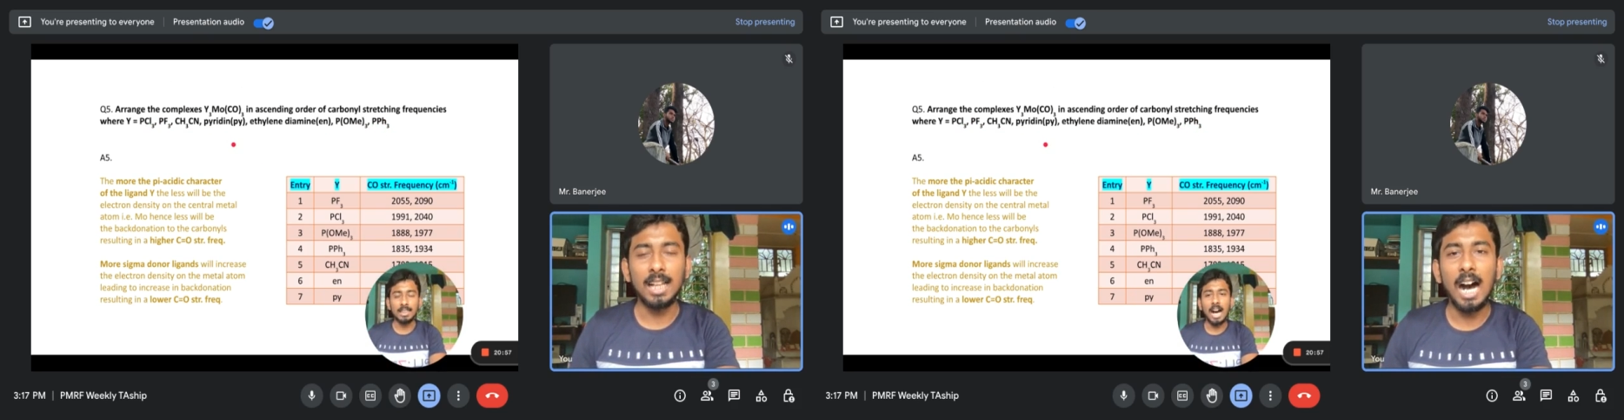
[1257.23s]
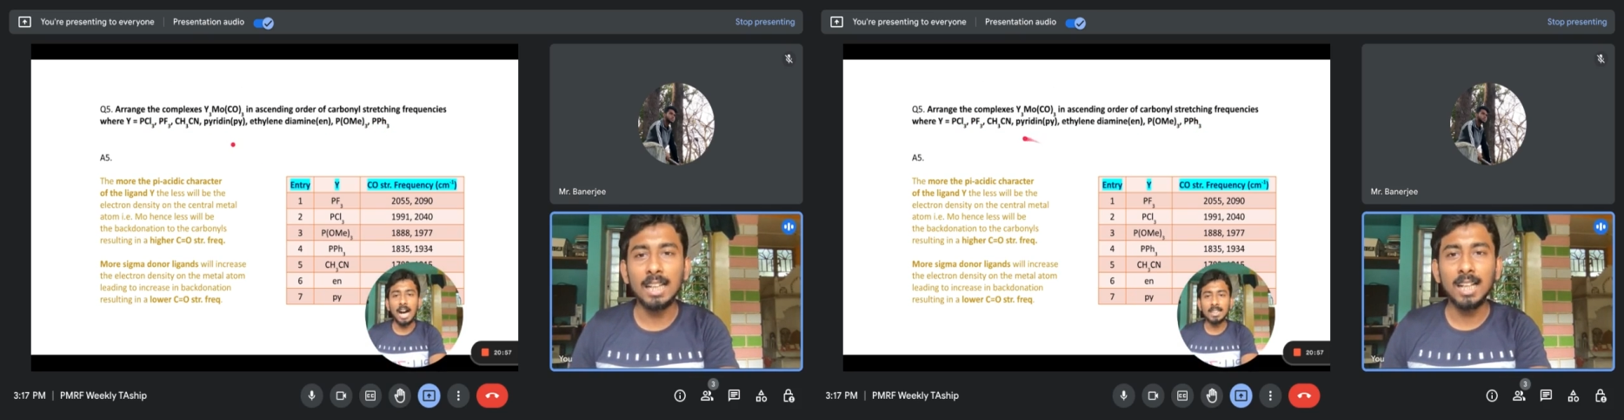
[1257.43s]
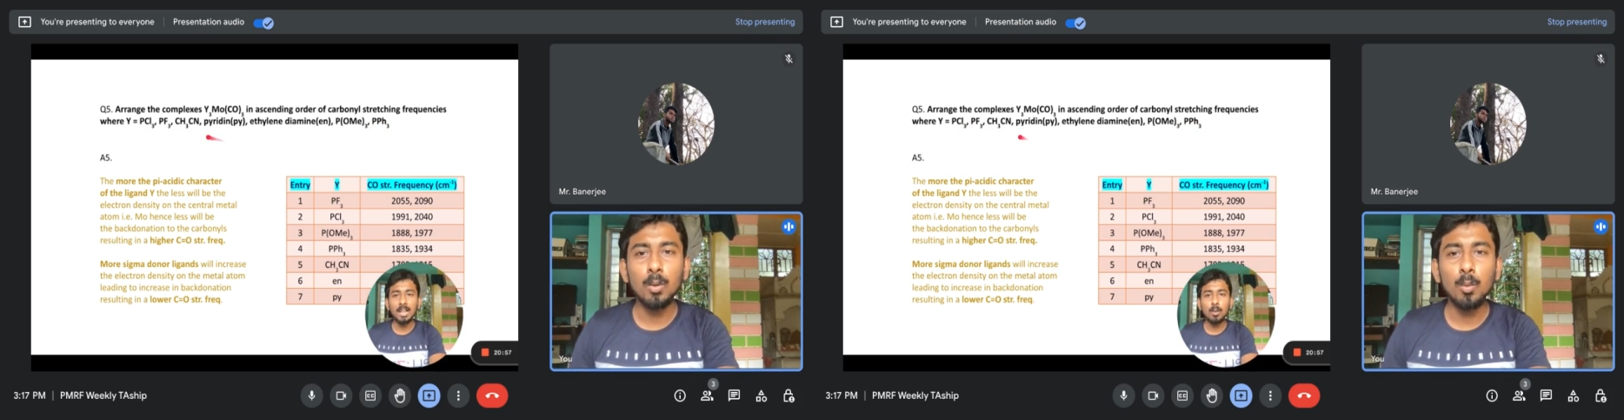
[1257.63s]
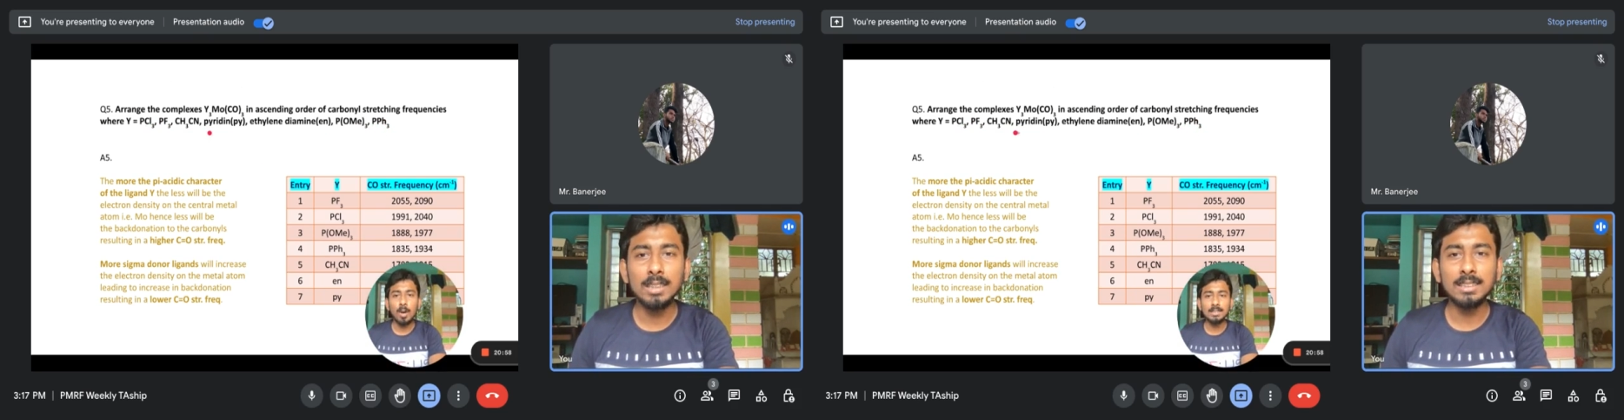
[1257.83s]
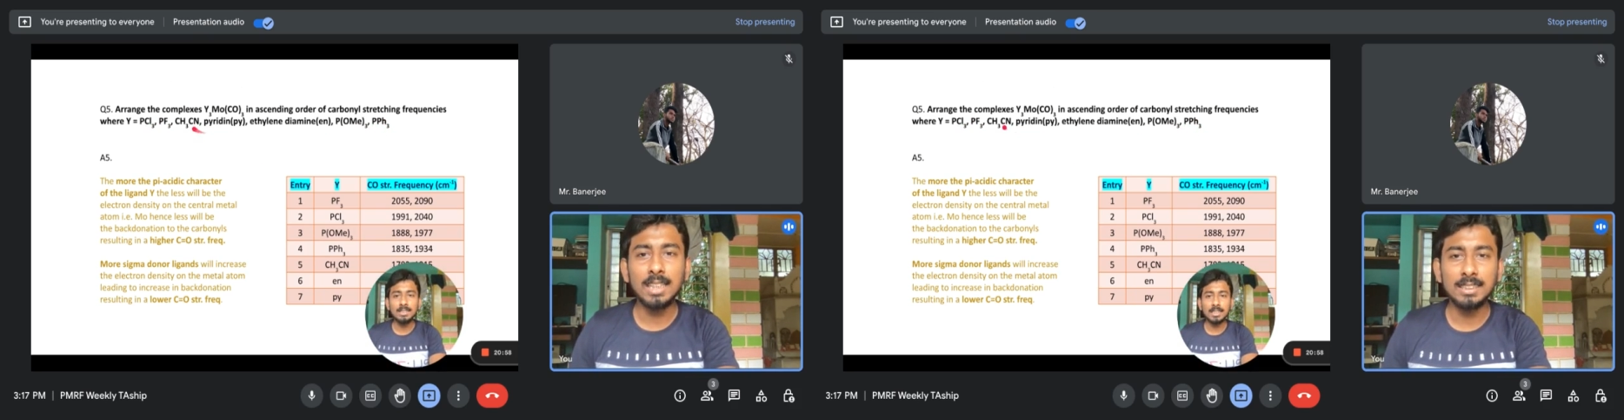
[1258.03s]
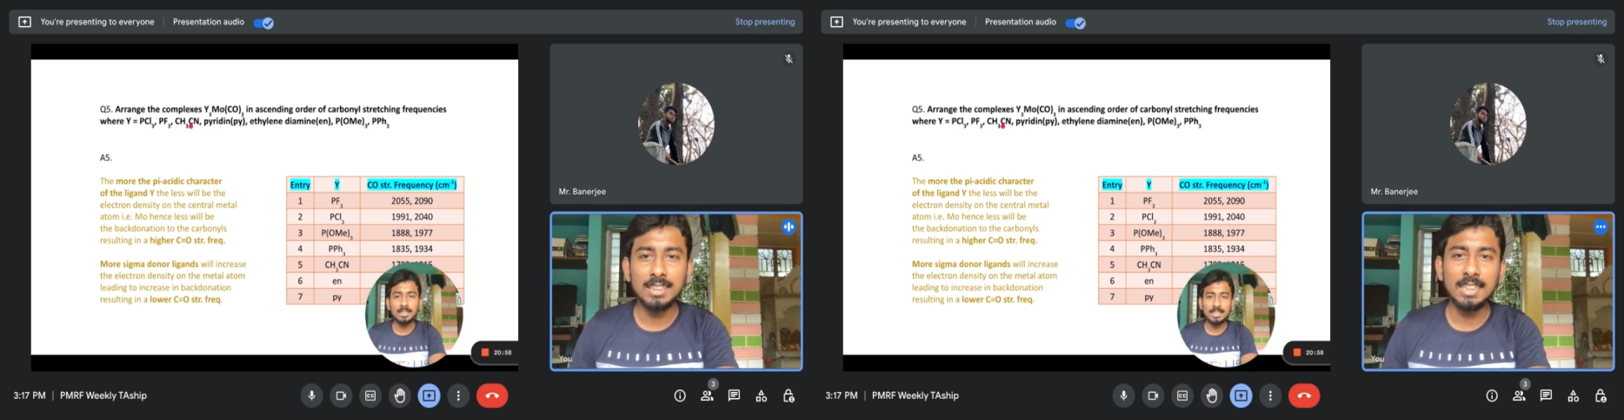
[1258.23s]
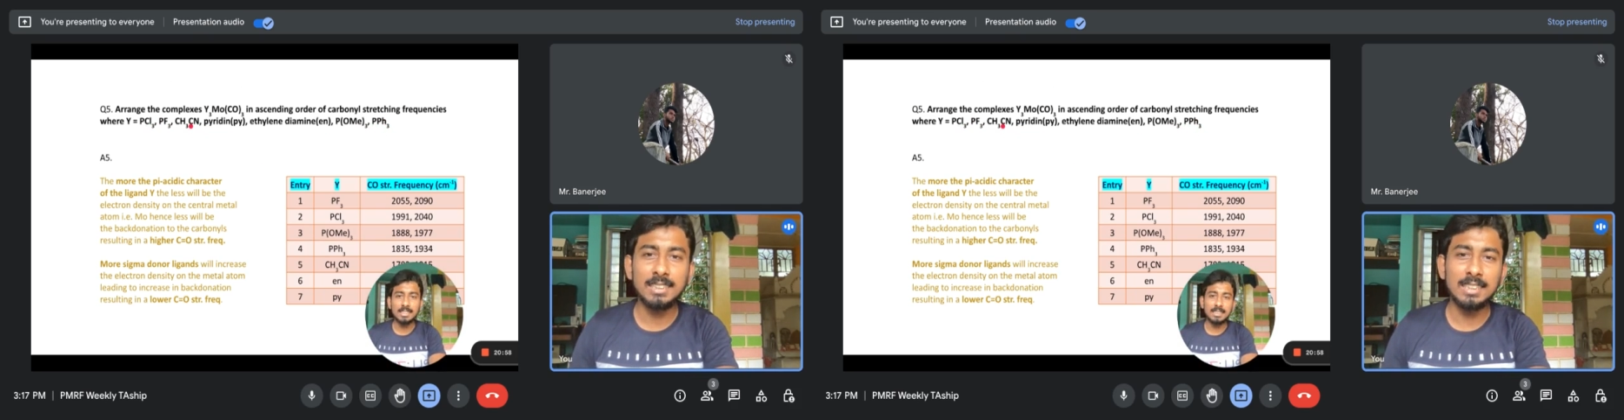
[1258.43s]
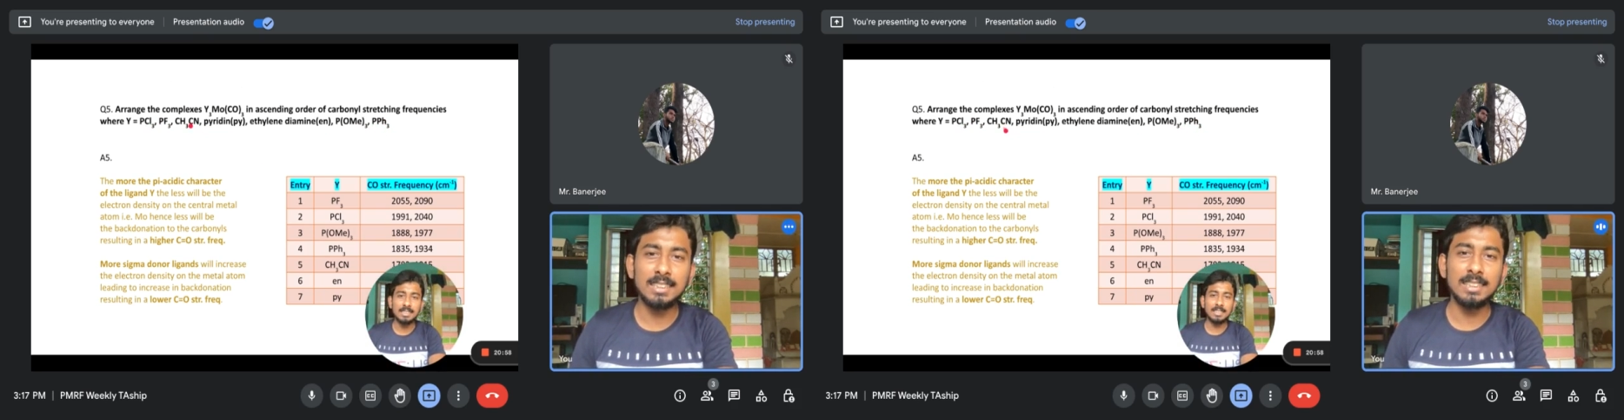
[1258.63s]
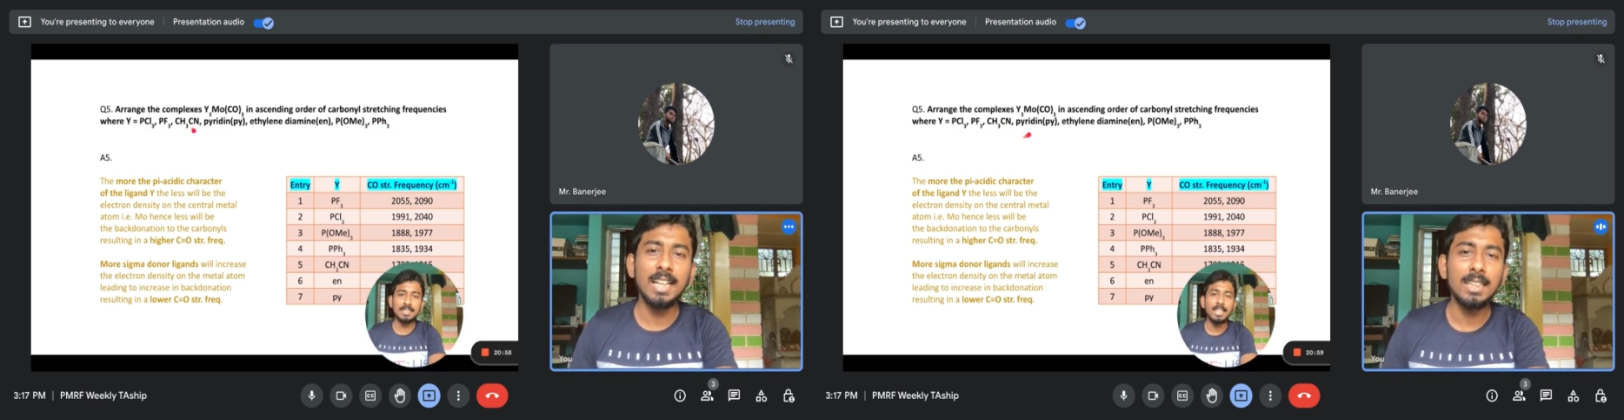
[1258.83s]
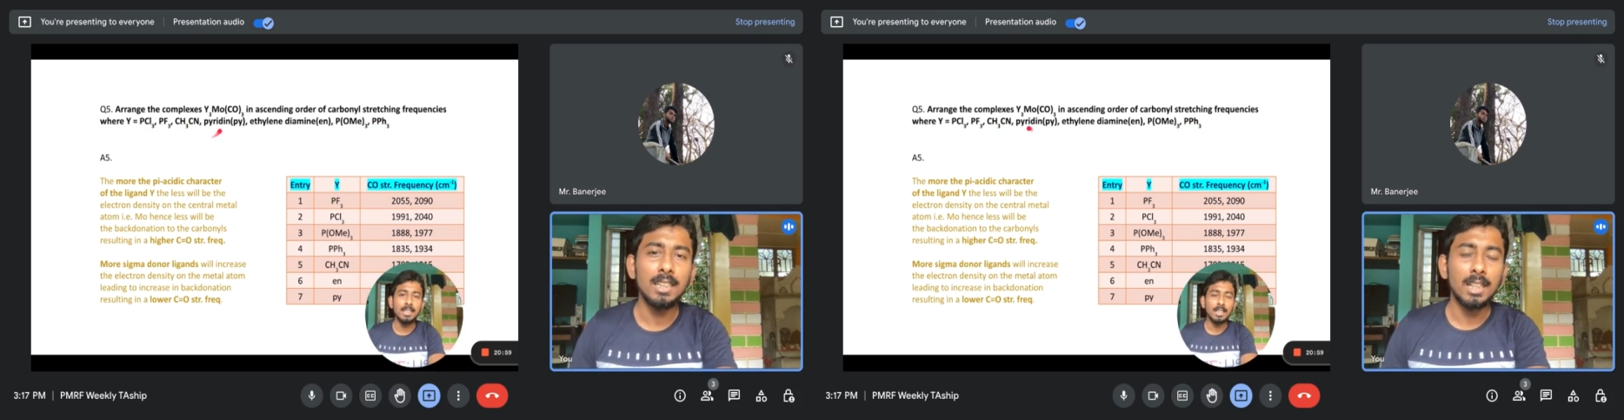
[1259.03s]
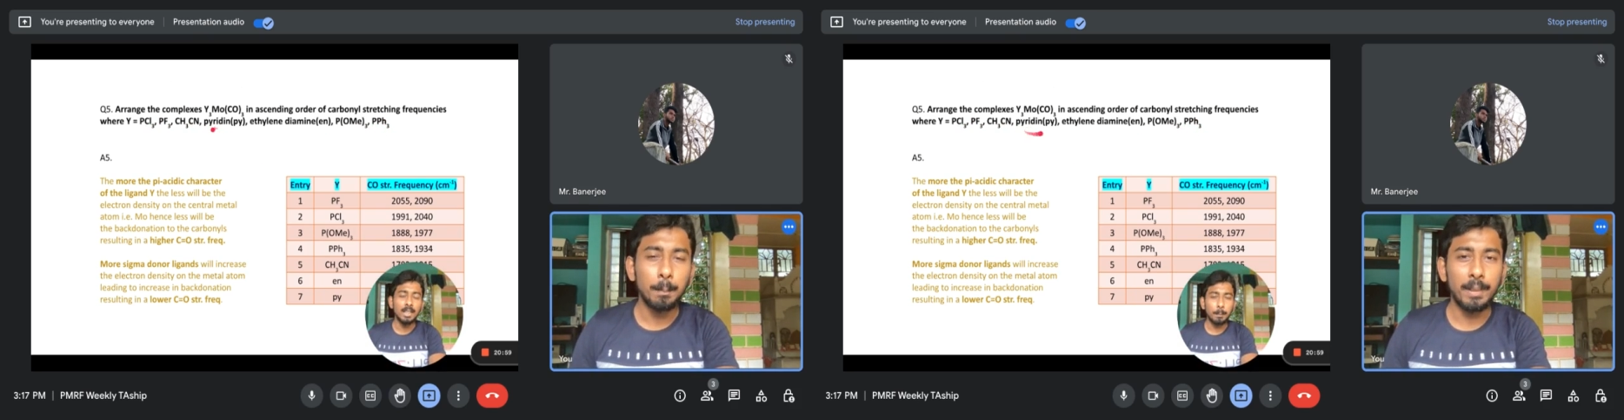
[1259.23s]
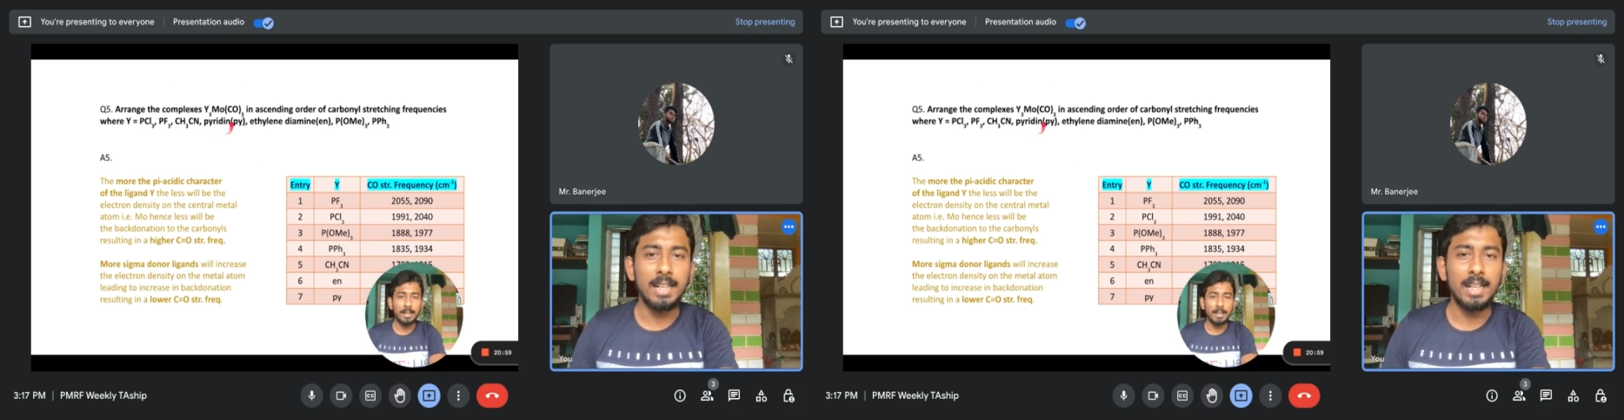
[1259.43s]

And the other ones are CH3CN,